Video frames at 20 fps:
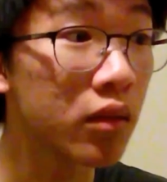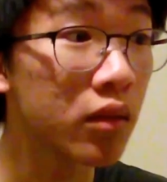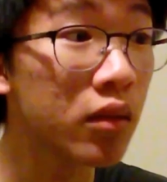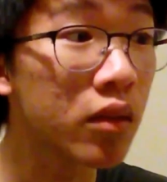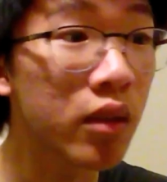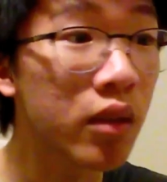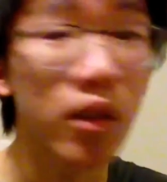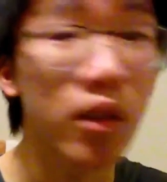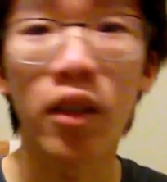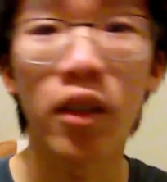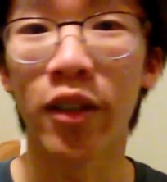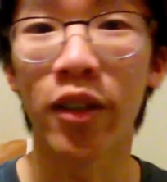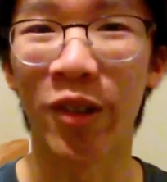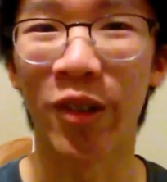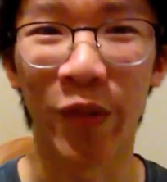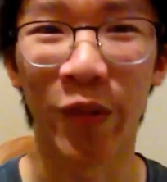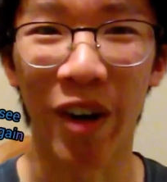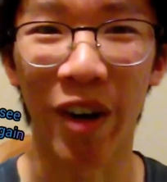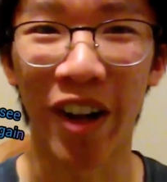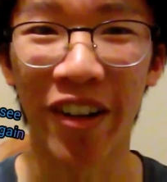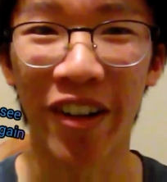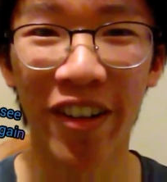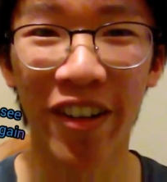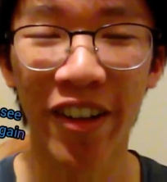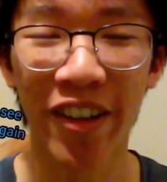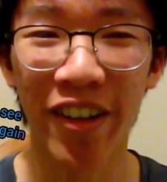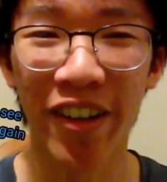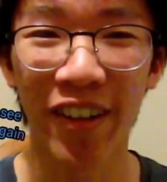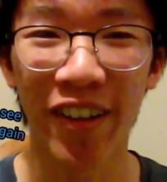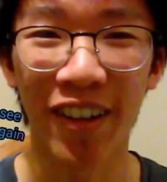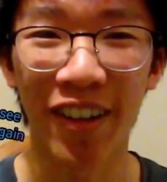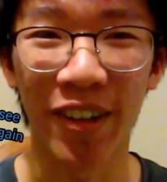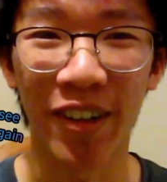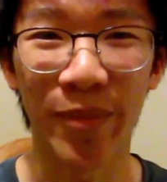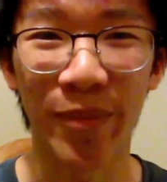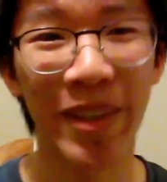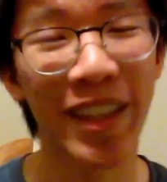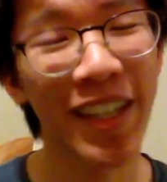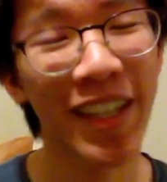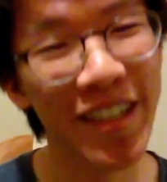still a little red,
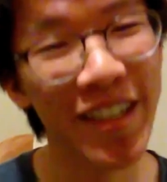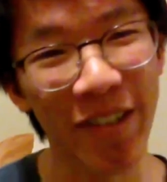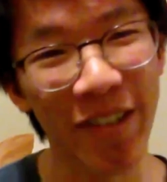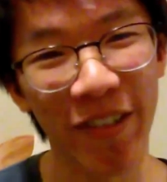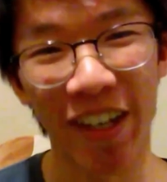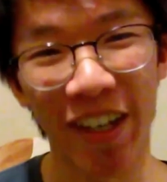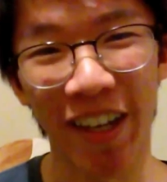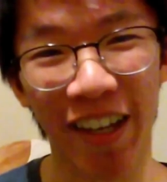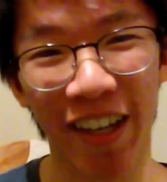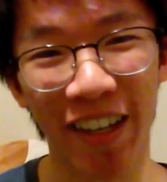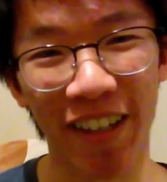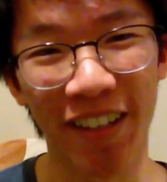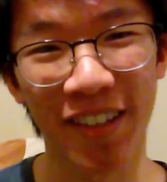but that's okay.